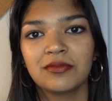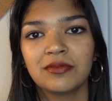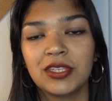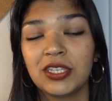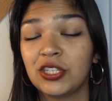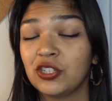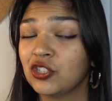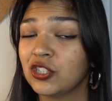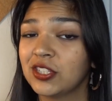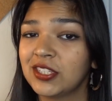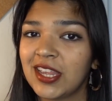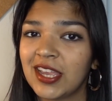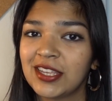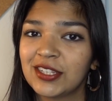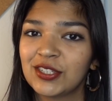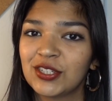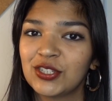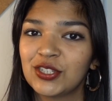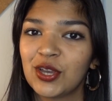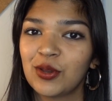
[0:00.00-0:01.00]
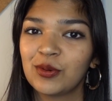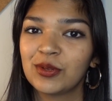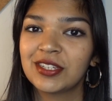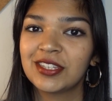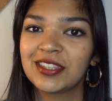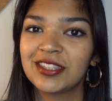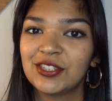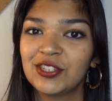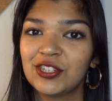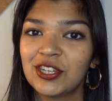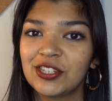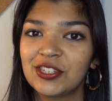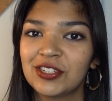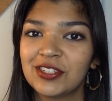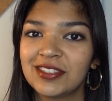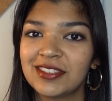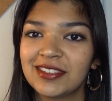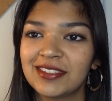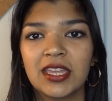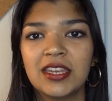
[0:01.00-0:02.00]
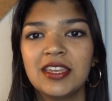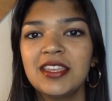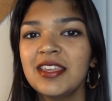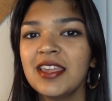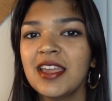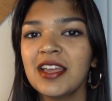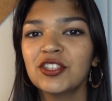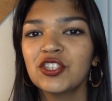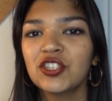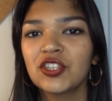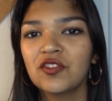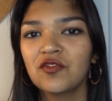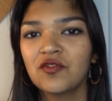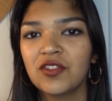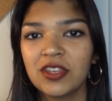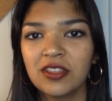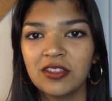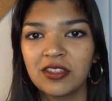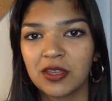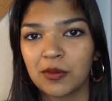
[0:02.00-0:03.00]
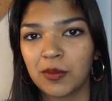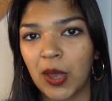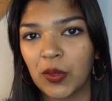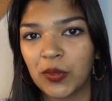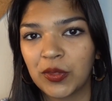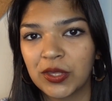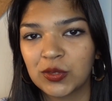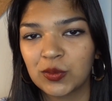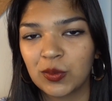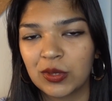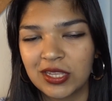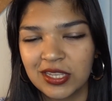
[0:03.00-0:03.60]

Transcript: He just has to show it to the judges. And he has a good feeling about this one.